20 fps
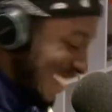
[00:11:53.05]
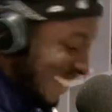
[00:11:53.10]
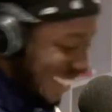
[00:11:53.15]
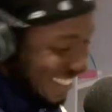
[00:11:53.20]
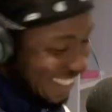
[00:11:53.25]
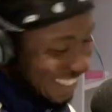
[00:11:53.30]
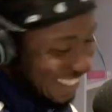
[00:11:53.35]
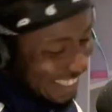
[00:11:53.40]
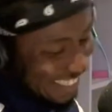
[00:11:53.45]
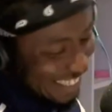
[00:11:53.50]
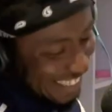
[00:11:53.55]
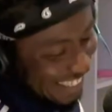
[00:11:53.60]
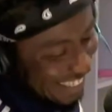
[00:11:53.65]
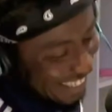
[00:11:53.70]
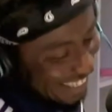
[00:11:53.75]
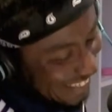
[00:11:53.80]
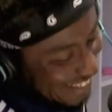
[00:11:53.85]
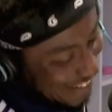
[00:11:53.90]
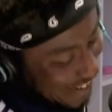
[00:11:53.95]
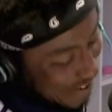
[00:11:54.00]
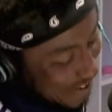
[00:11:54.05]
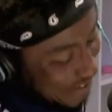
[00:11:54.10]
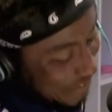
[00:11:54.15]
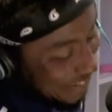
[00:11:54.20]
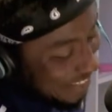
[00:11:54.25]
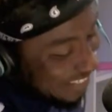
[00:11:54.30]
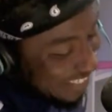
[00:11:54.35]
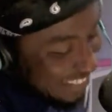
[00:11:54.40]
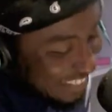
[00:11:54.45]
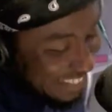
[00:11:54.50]
else in the studio?
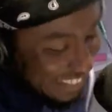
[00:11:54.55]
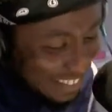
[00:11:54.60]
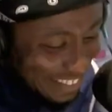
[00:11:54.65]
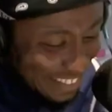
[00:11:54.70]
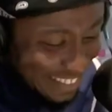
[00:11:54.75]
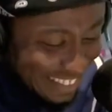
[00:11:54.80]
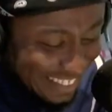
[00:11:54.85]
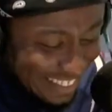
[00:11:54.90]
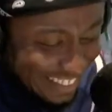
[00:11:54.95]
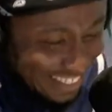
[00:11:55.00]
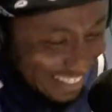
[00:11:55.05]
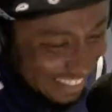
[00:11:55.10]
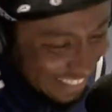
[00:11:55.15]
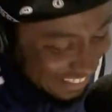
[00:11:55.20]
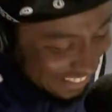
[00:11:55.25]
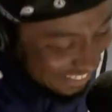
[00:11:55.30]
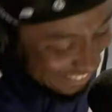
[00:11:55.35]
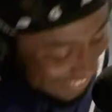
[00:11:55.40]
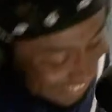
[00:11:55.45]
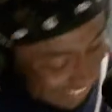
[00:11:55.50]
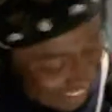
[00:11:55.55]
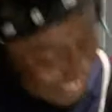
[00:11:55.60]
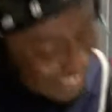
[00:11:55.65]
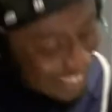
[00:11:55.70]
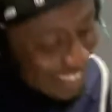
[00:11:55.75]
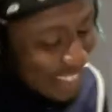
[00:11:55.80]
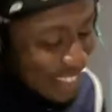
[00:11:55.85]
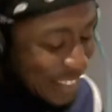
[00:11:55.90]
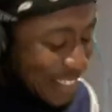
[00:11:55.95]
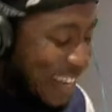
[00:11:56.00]
Okay. Okay. All right.
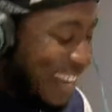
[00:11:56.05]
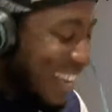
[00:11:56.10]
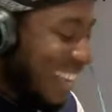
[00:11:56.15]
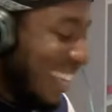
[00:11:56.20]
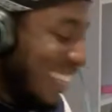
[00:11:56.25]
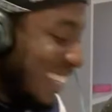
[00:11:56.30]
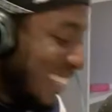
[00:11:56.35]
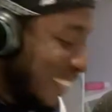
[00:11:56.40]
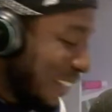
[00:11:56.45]
Stage is yours.